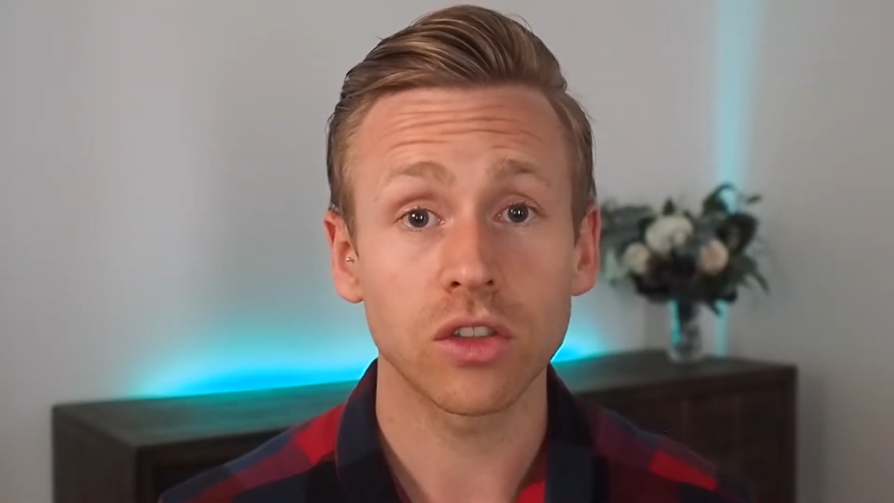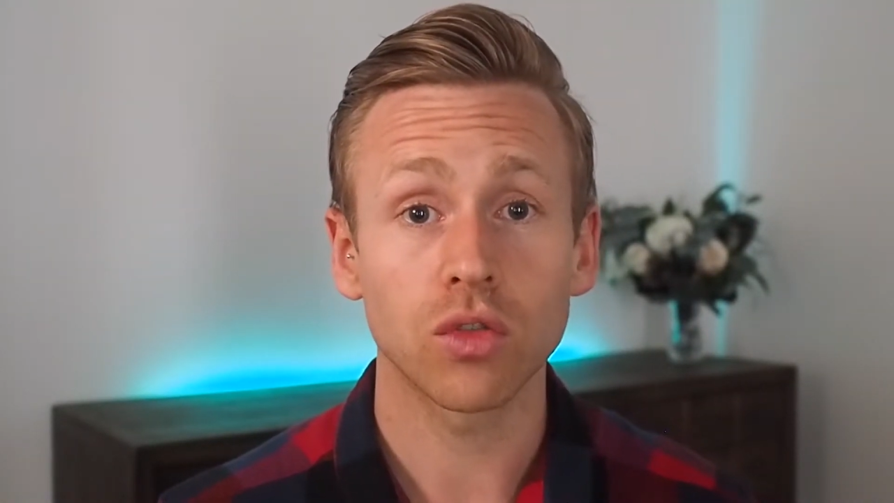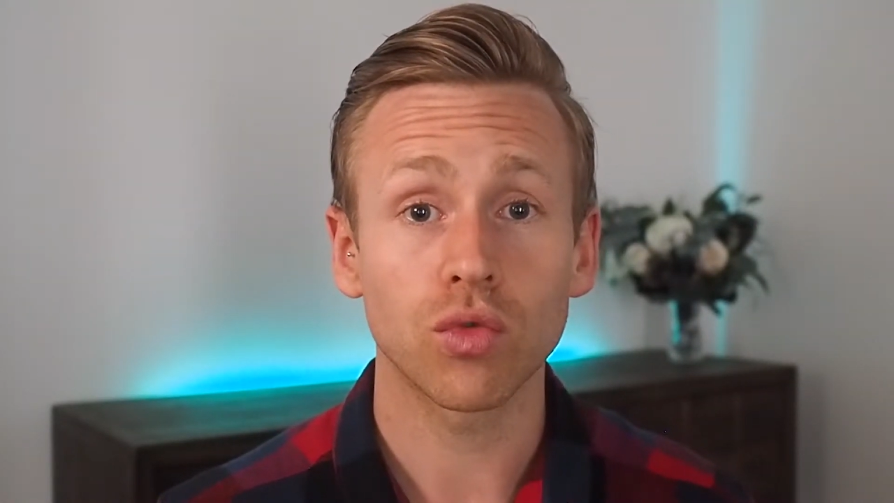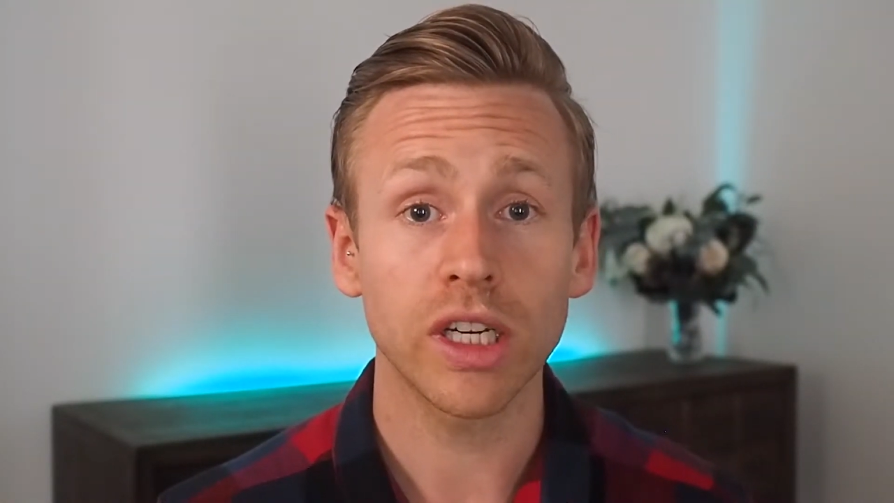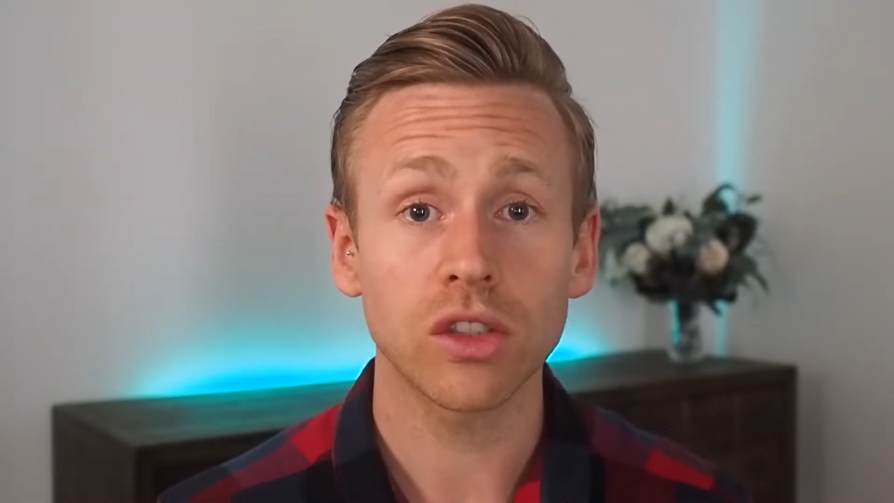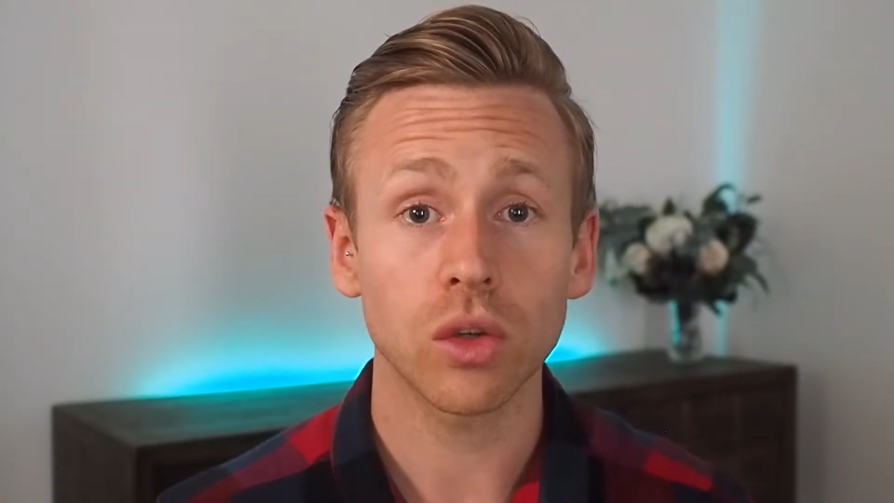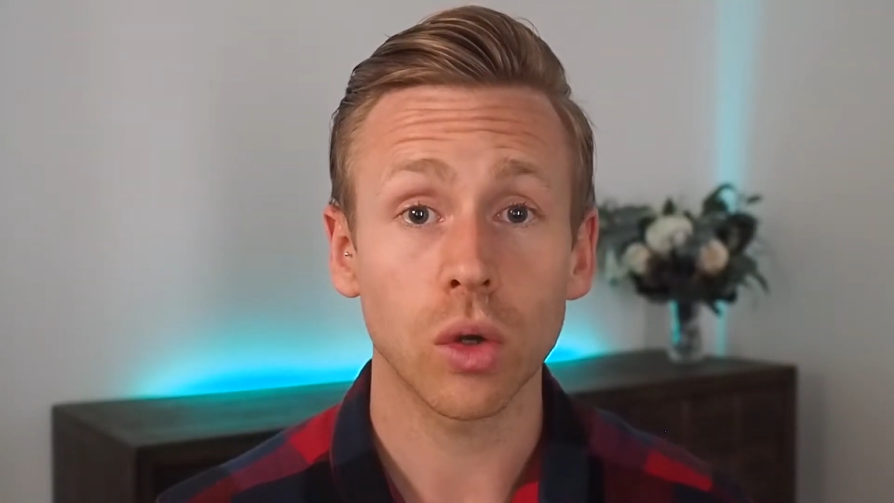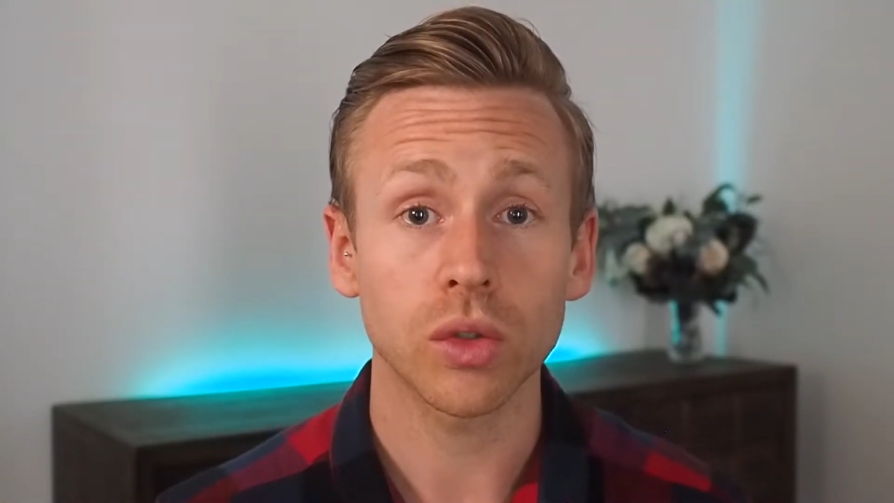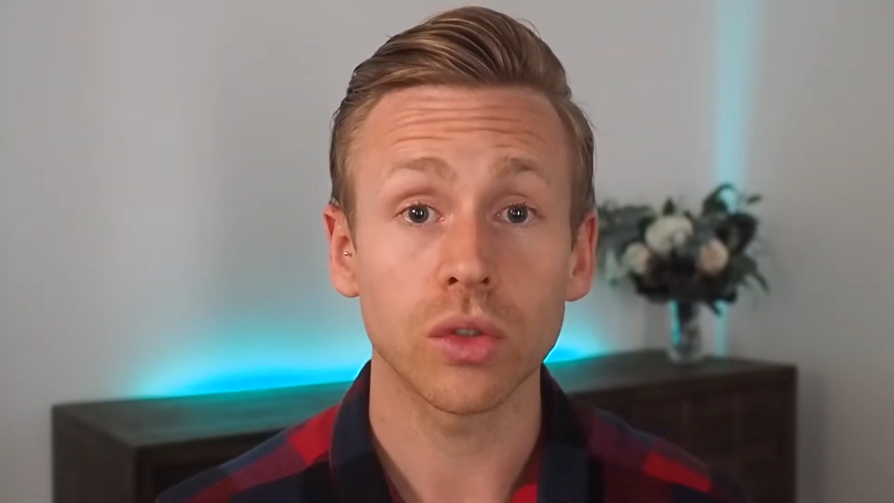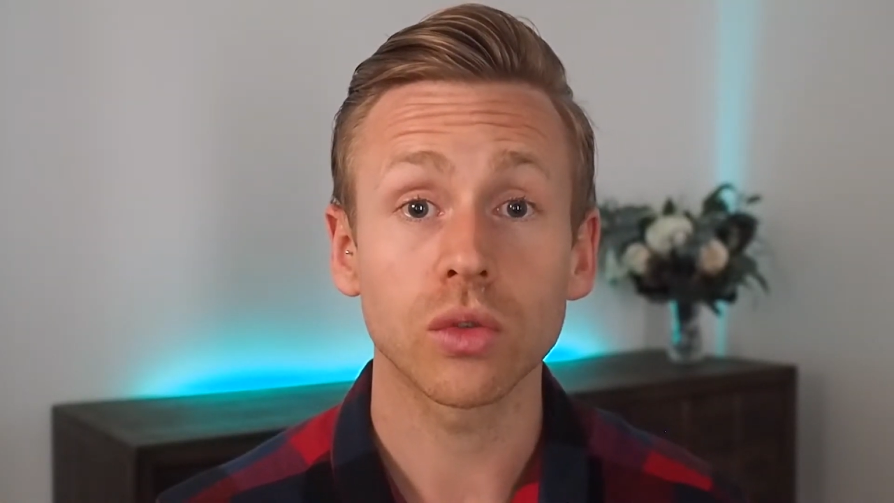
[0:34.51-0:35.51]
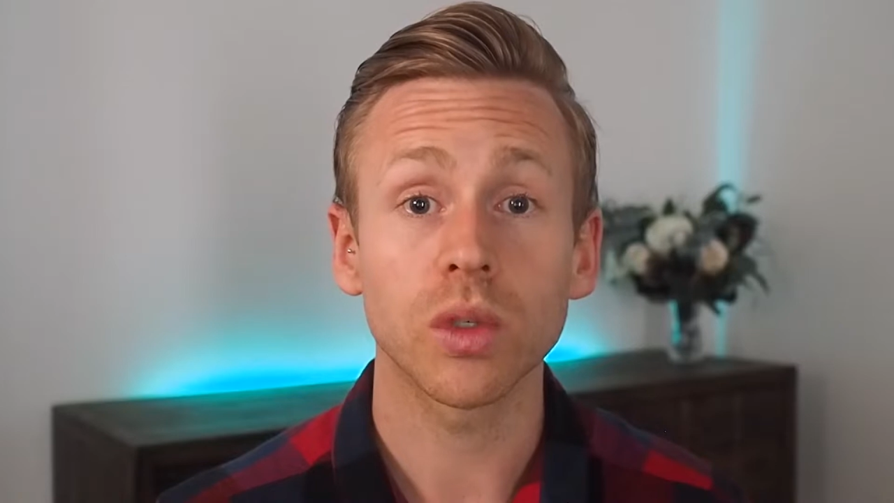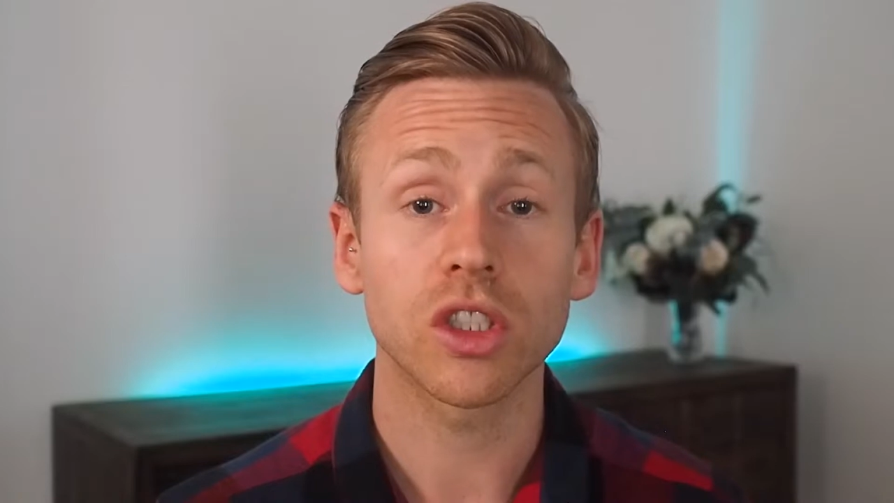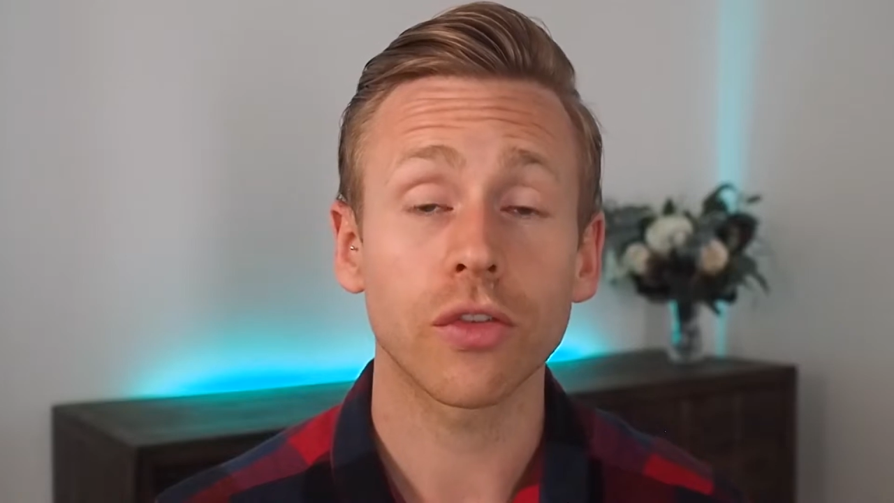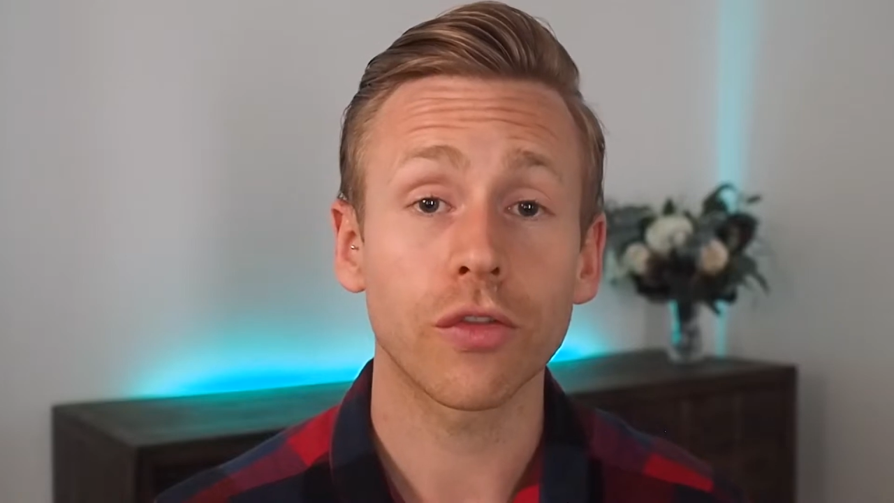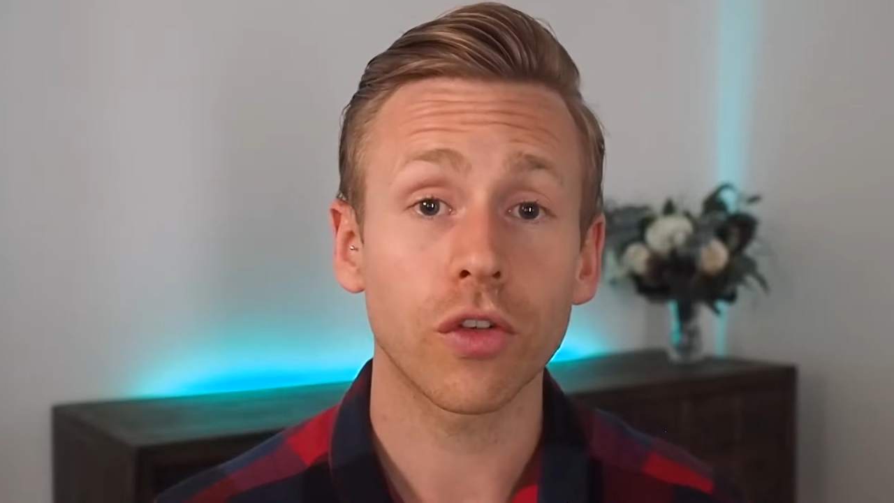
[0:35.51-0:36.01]
and resources which
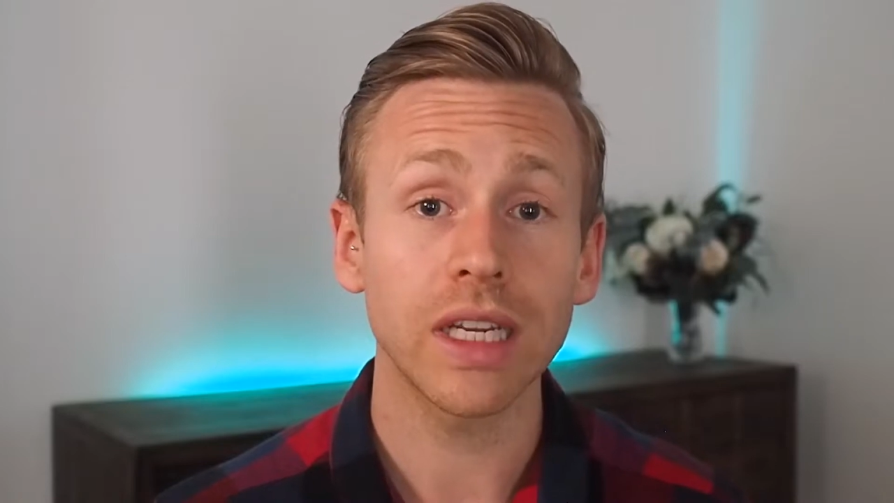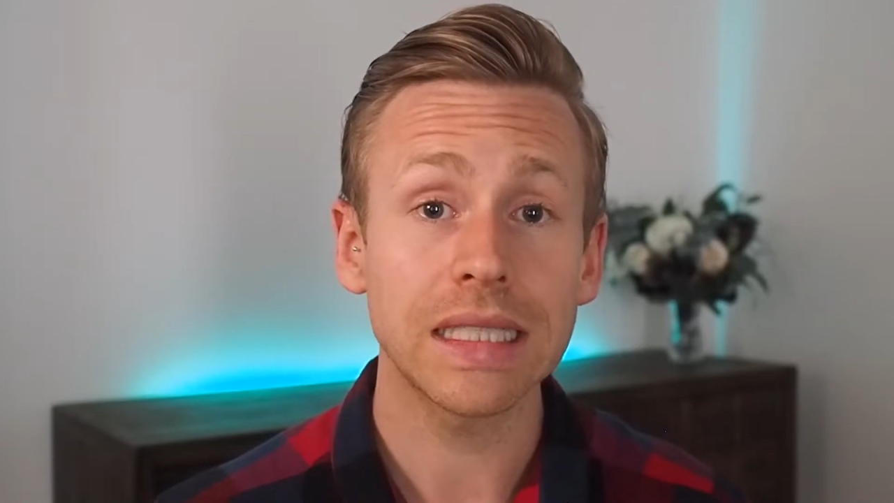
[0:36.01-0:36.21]
are free